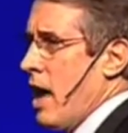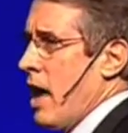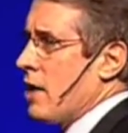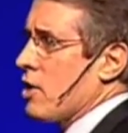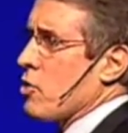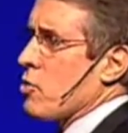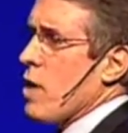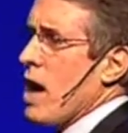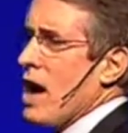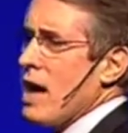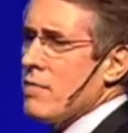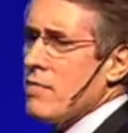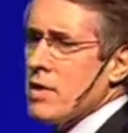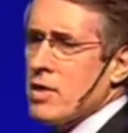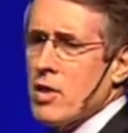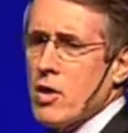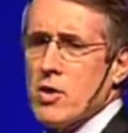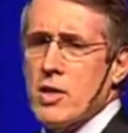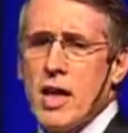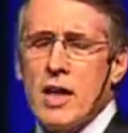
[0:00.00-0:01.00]
and arrive
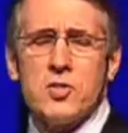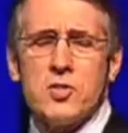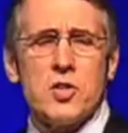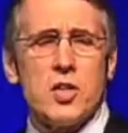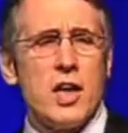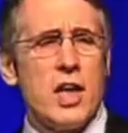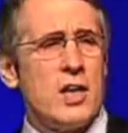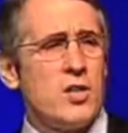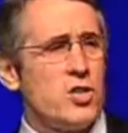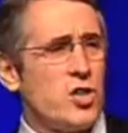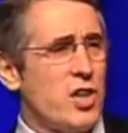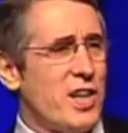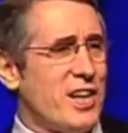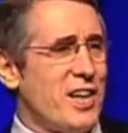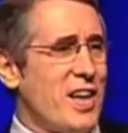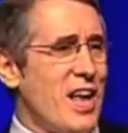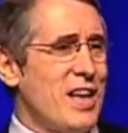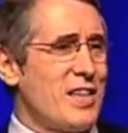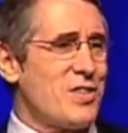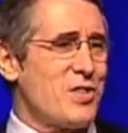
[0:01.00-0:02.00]
at their destination
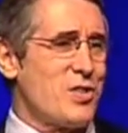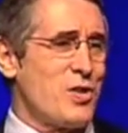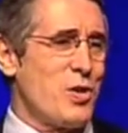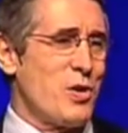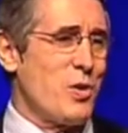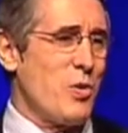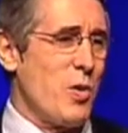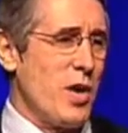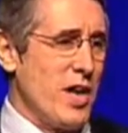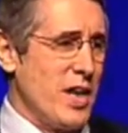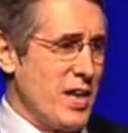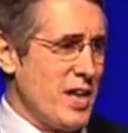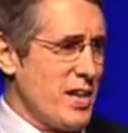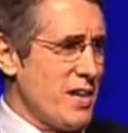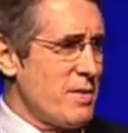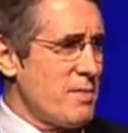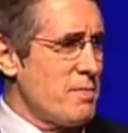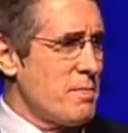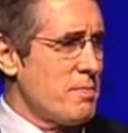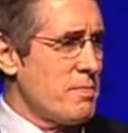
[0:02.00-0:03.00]
in less than a week.